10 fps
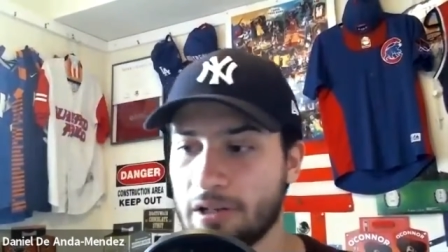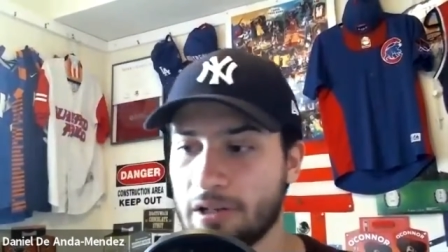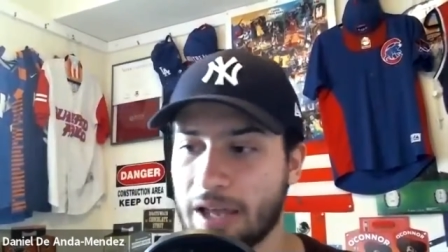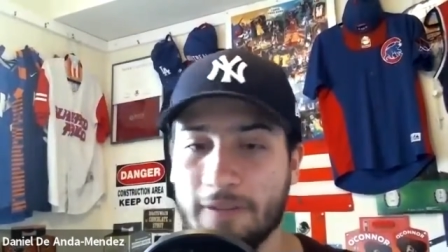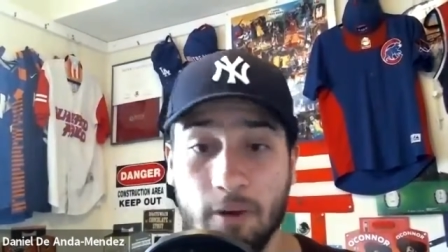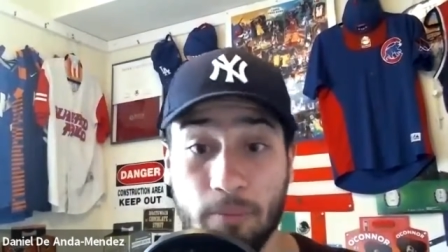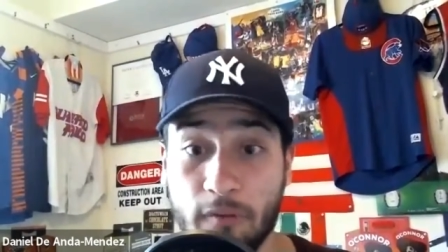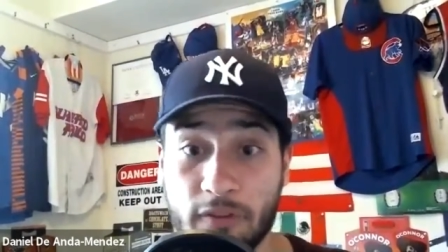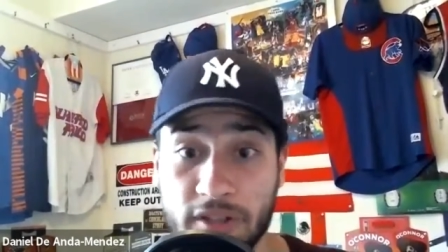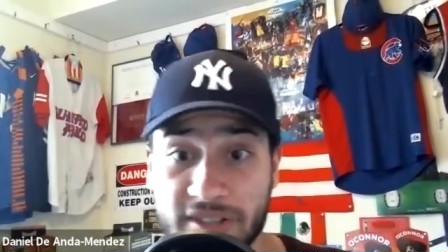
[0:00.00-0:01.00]
And they're
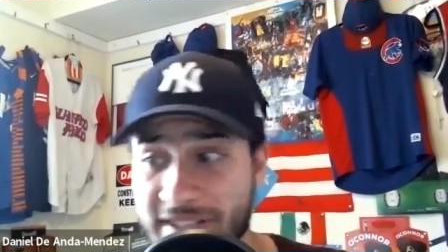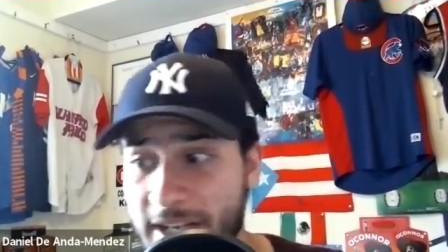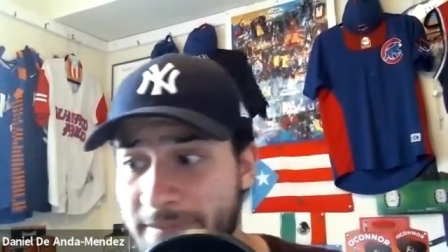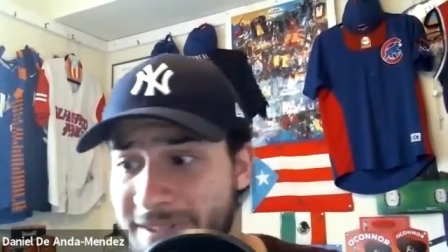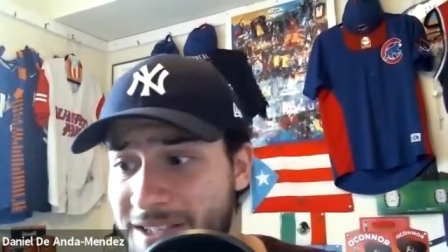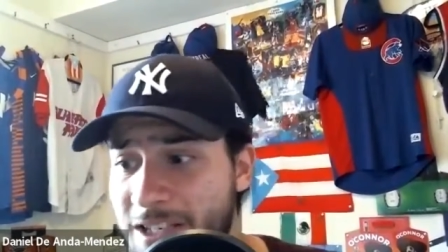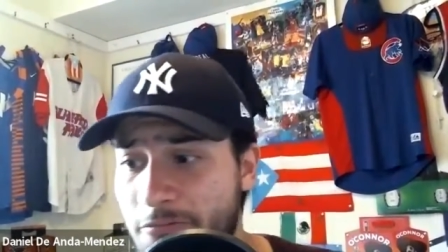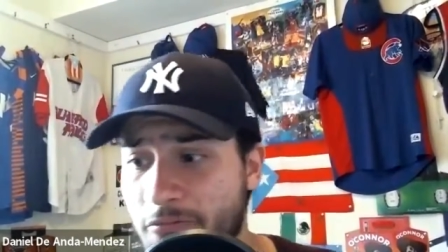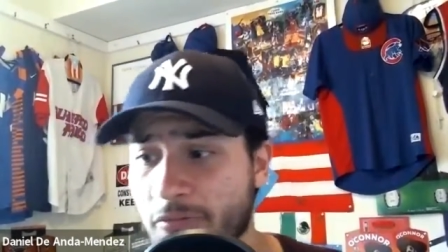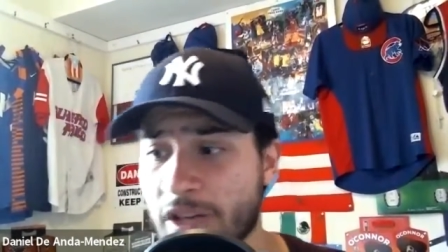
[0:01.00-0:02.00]
both on the same
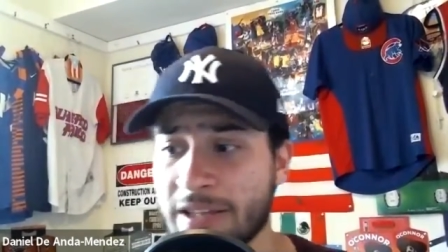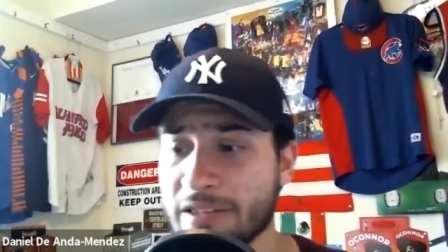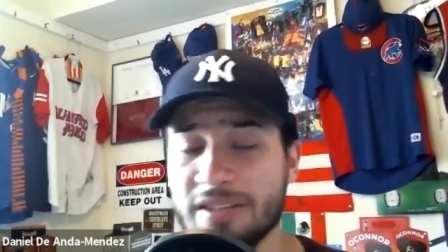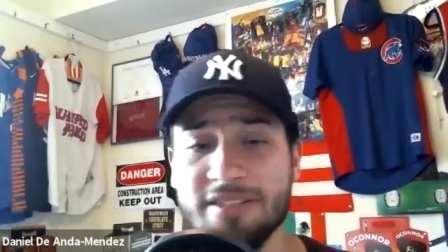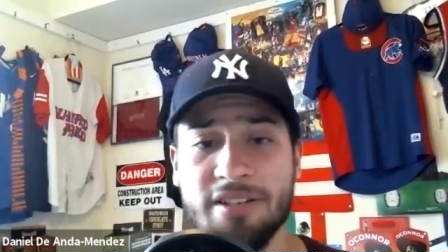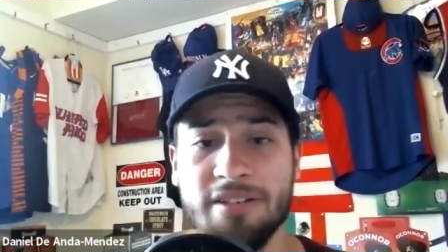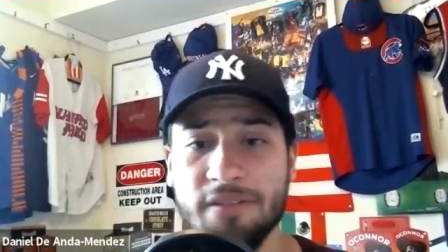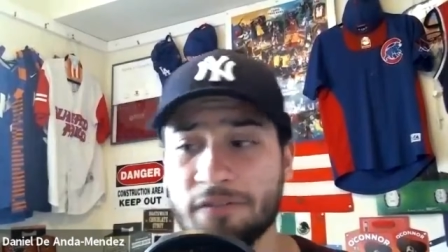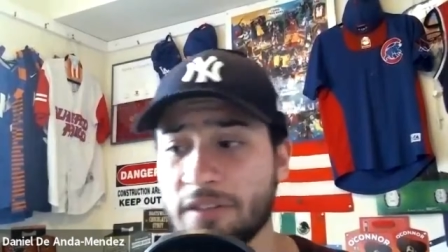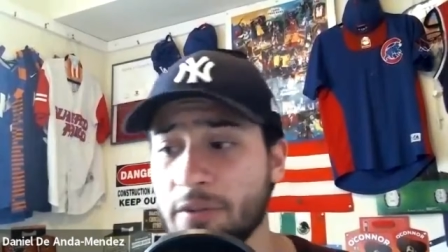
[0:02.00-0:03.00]
team, and it doesn't
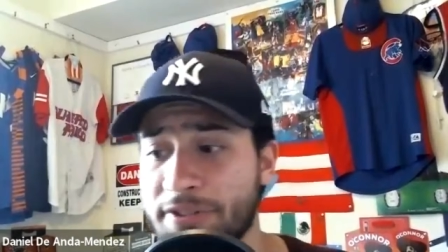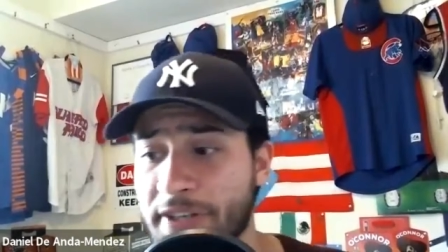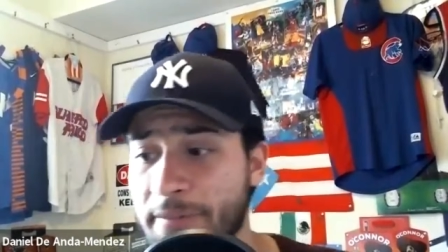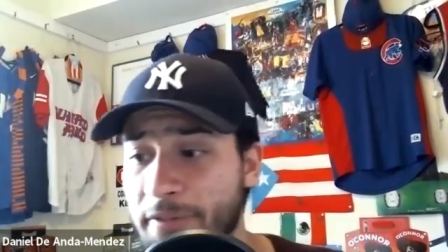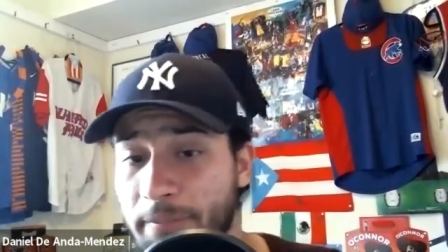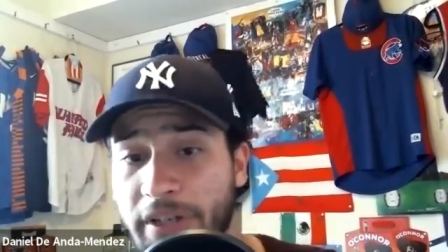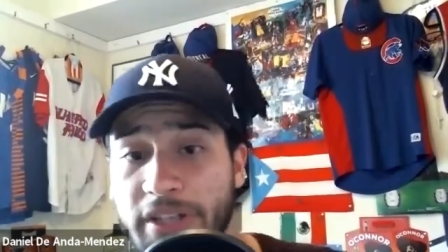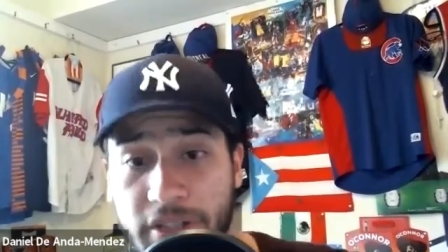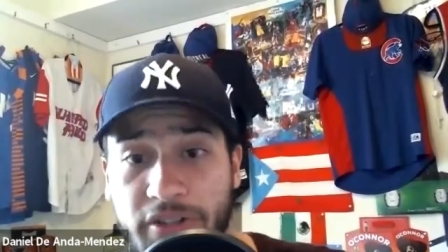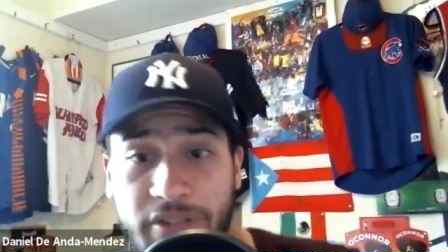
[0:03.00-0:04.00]
interfere with them. They're
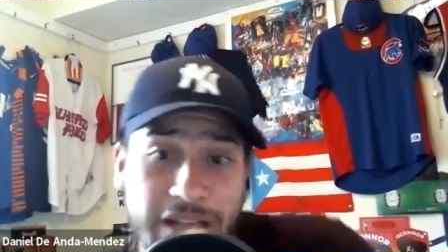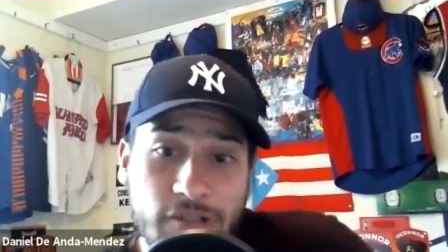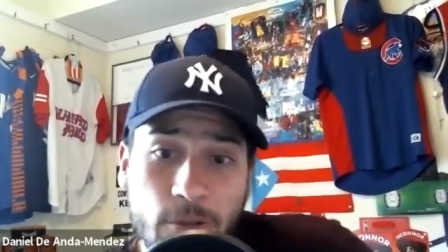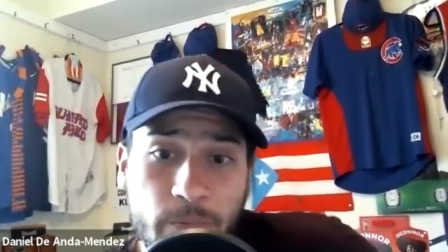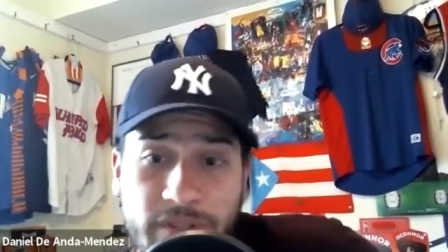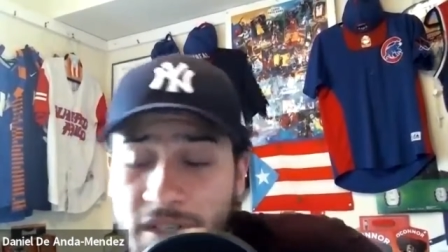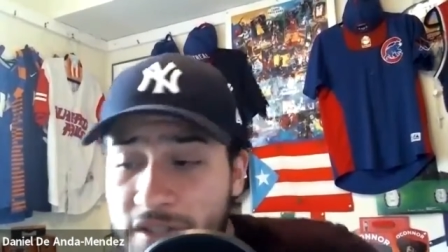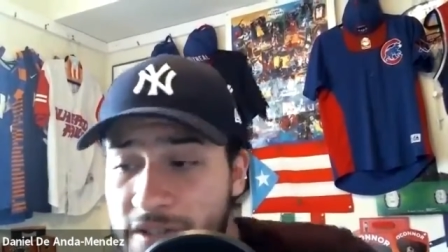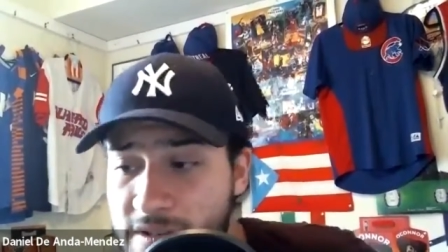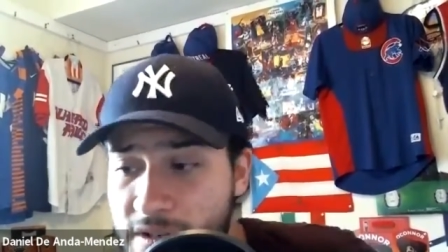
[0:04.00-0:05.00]
playing on their national
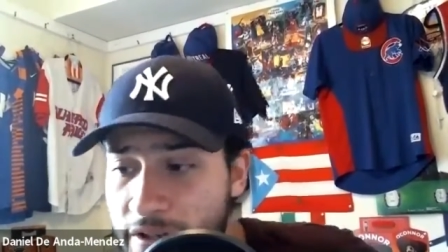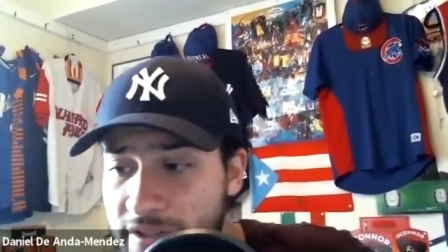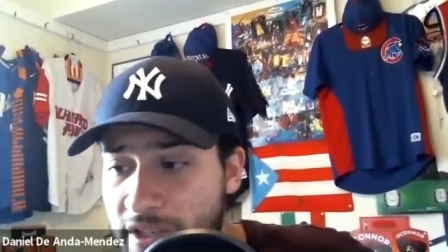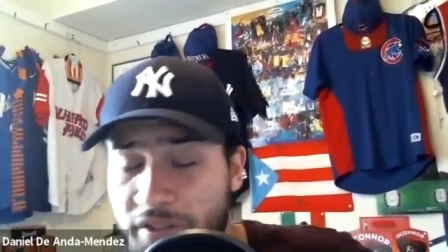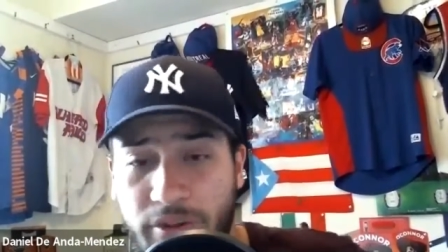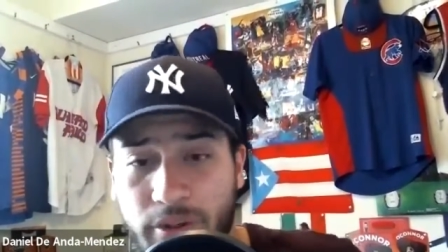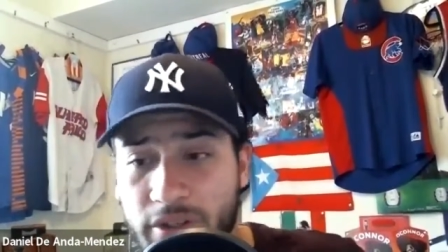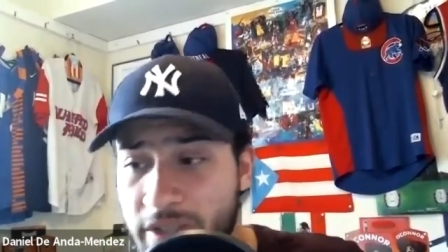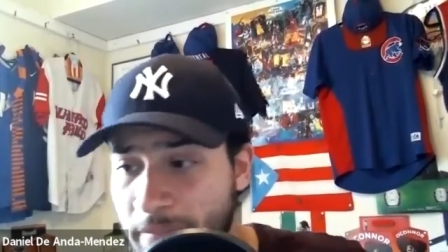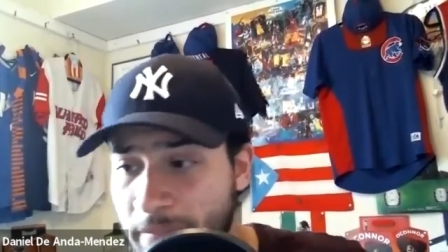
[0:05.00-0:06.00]
positions. Nolan's on the
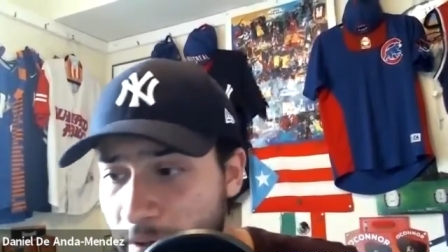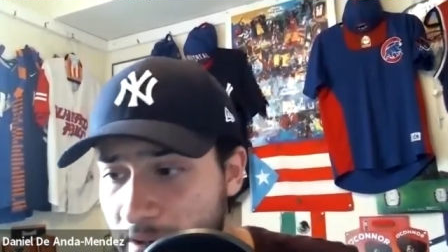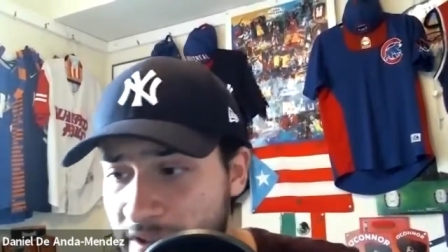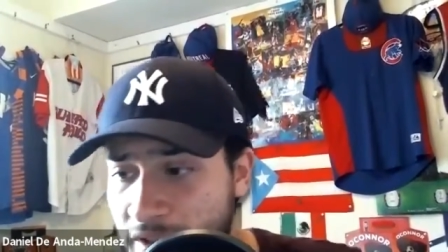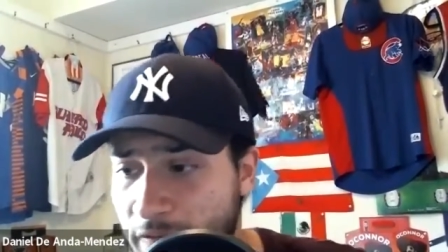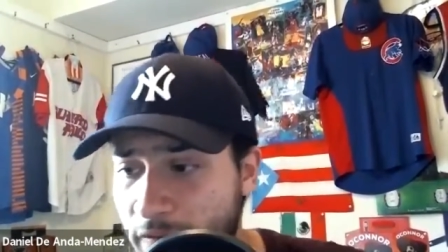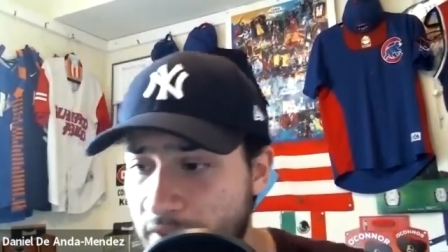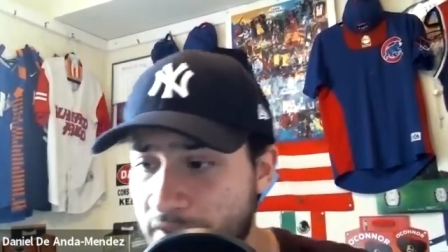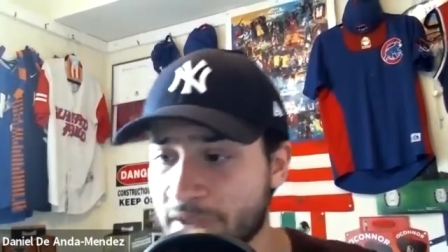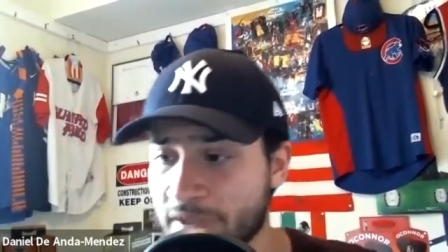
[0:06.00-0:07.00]
third, and Paul's on the
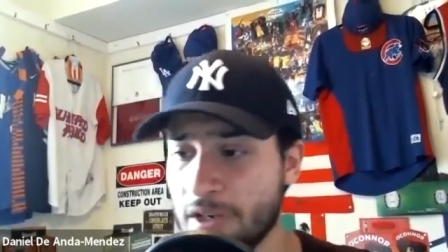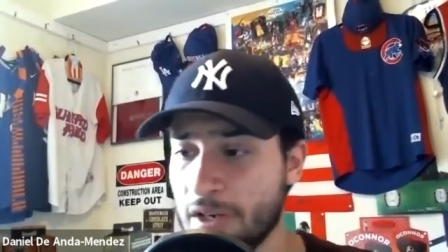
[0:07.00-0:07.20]
first.